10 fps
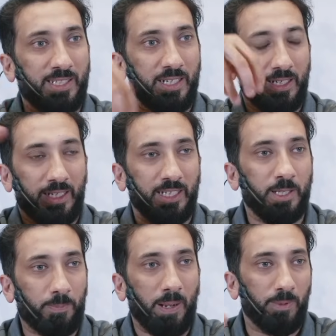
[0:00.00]
in it, and then the
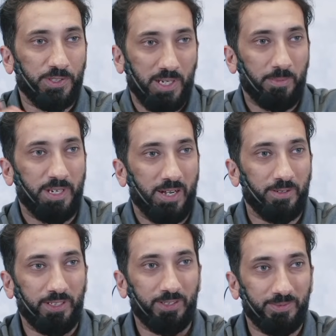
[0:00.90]
pebbles come down,
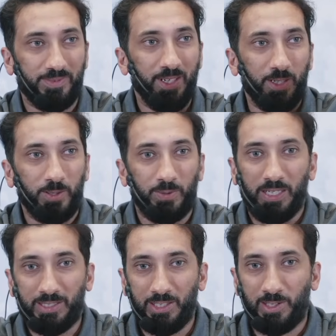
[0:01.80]
and the rice
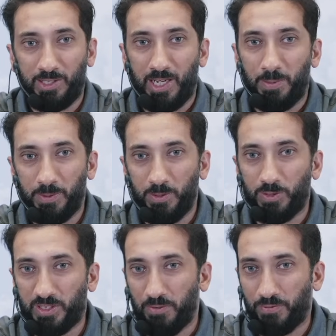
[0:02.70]
stays on top, and you
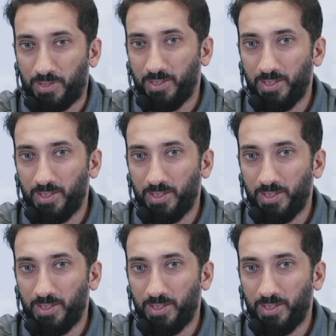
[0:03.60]
sift.